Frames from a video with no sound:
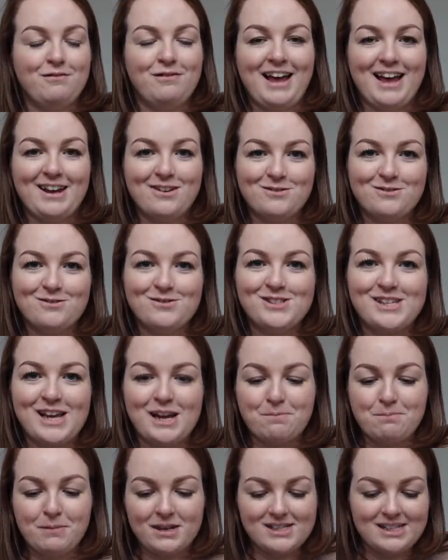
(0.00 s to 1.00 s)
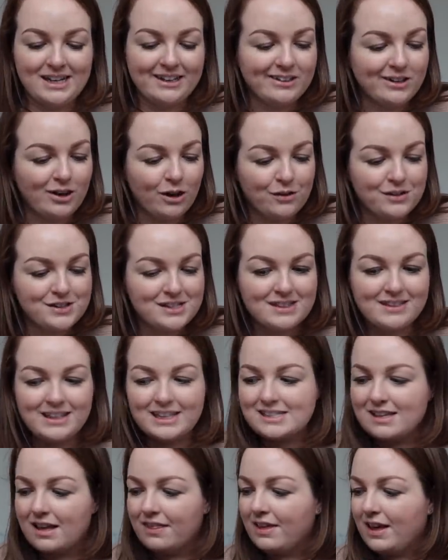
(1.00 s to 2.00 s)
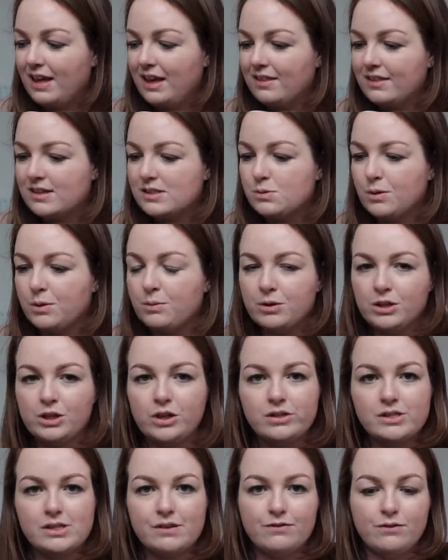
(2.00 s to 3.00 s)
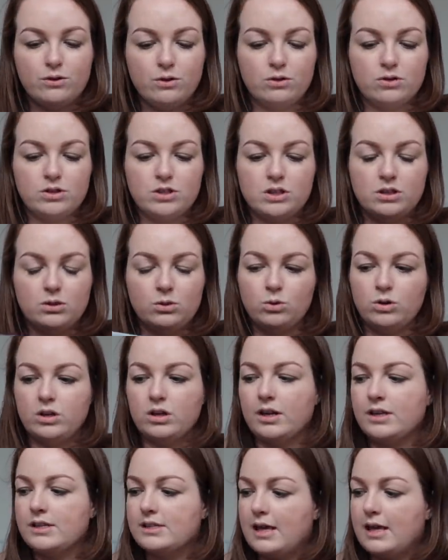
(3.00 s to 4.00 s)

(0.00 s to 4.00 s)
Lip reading: flannels and muslin cloths and things like that. That's what I want to use it for, to organise